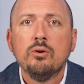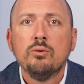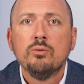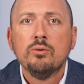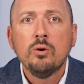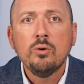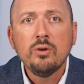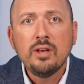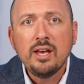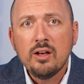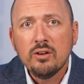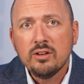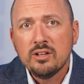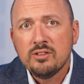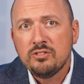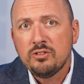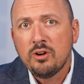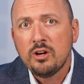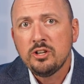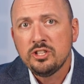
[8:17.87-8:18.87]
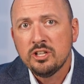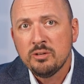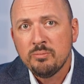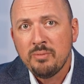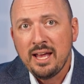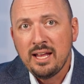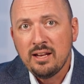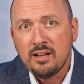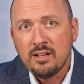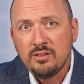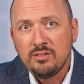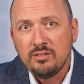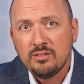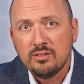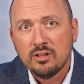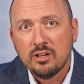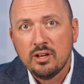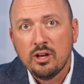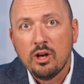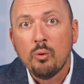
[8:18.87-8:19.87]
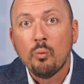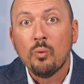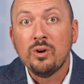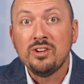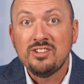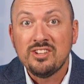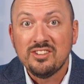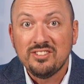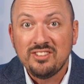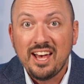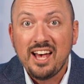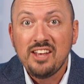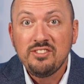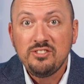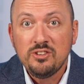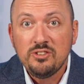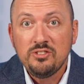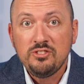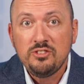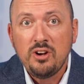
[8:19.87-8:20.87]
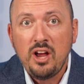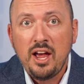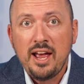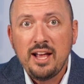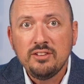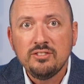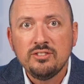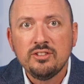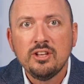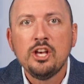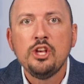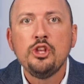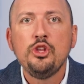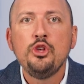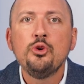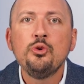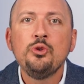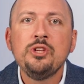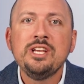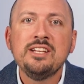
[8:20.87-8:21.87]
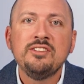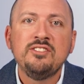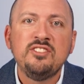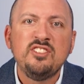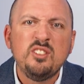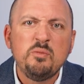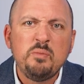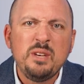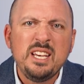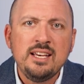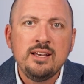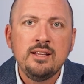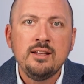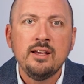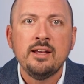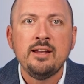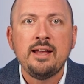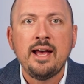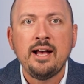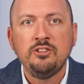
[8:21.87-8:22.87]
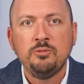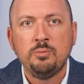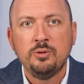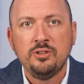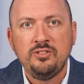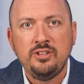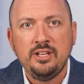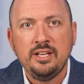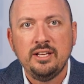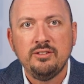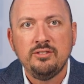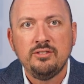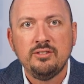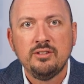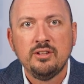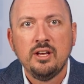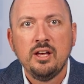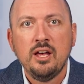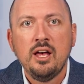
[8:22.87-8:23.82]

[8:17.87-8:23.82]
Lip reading: RowCal Construction and Maintenance, when disaster strikes, you need speed and expertise.